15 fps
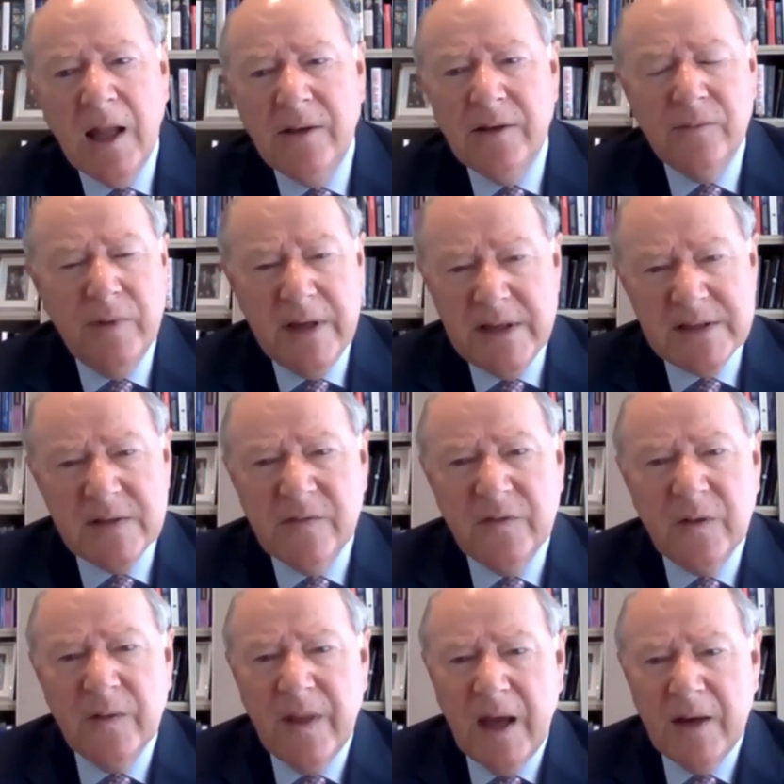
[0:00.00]
And the reason
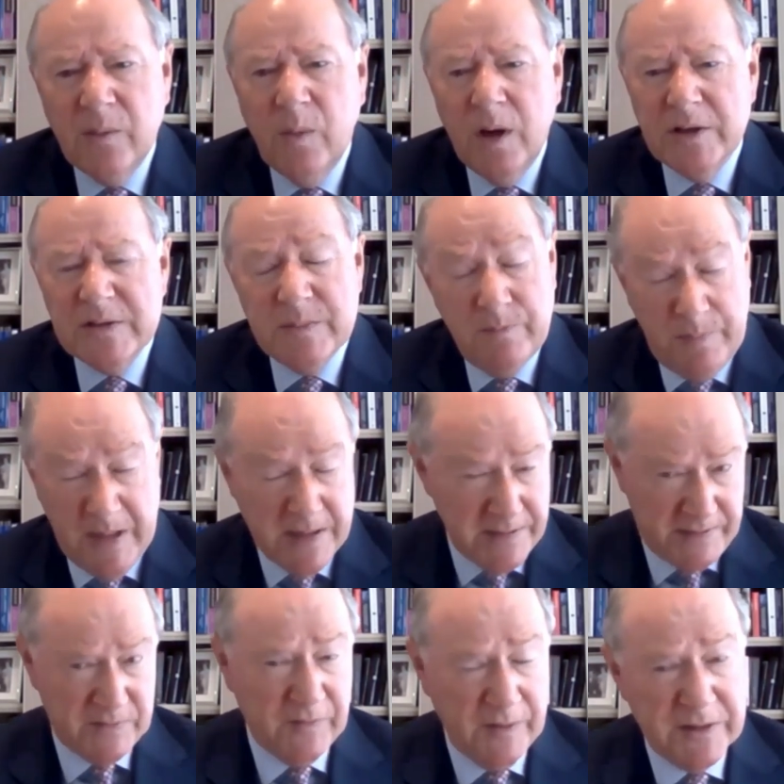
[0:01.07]
for that was
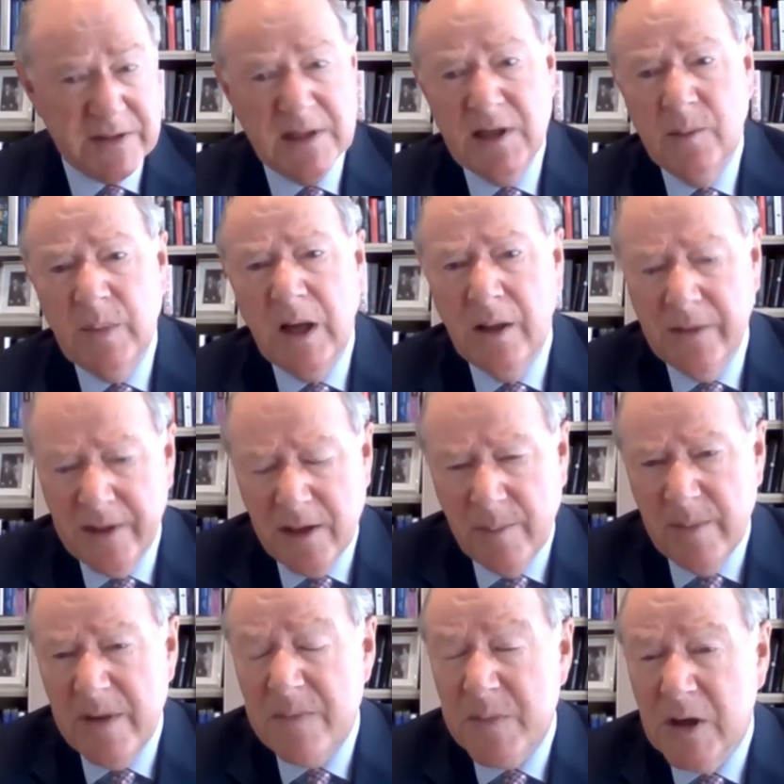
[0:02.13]
based firstly upon the
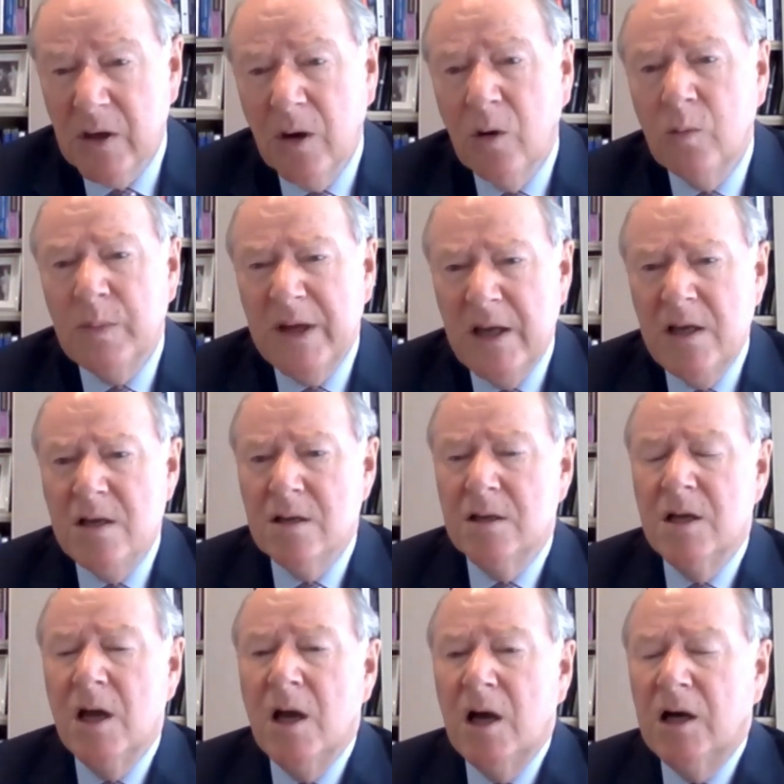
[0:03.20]
Namibia
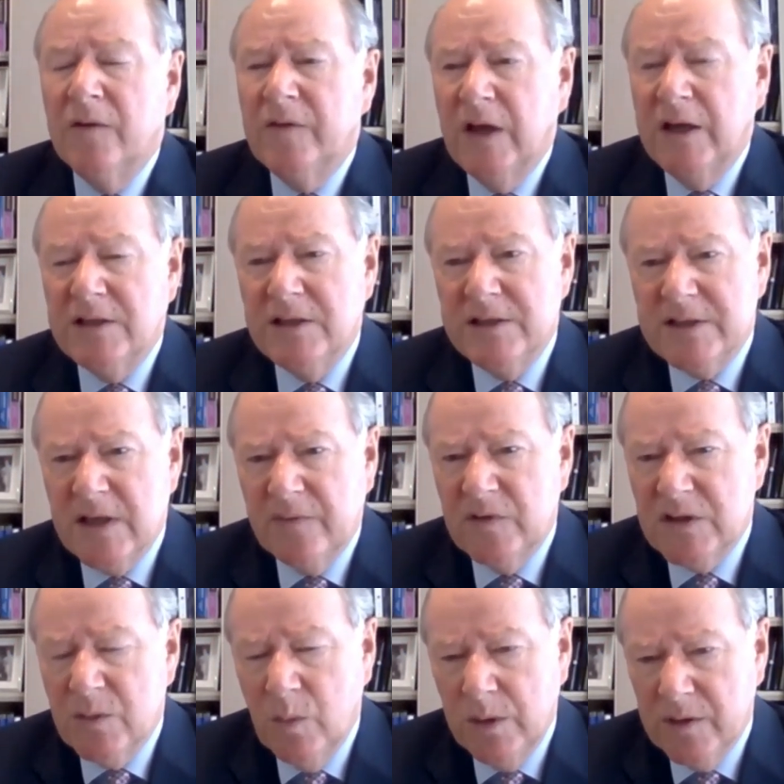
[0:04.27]
opinion of
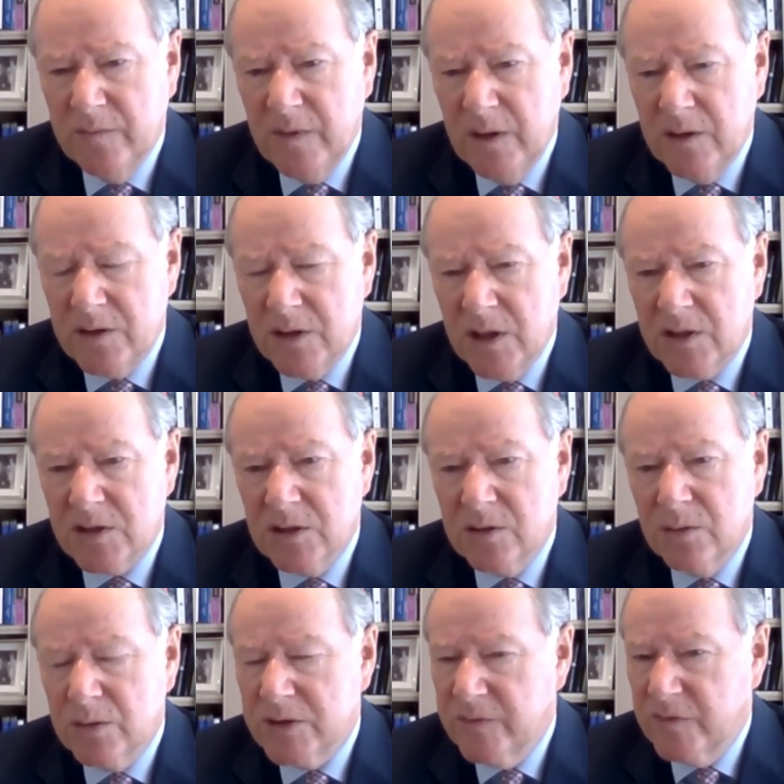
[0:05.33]
1971 of the
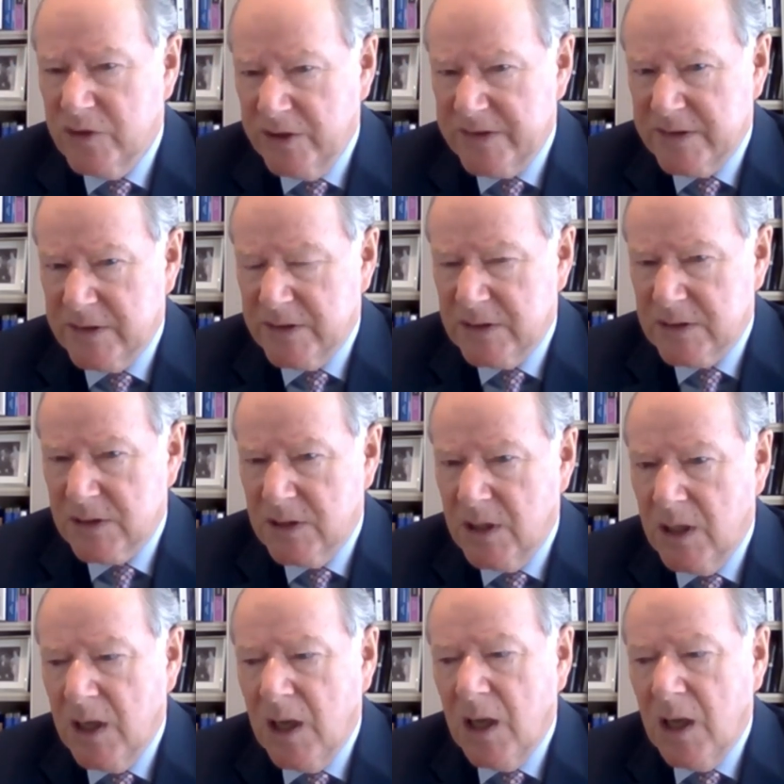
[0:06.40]
International Court of Justice,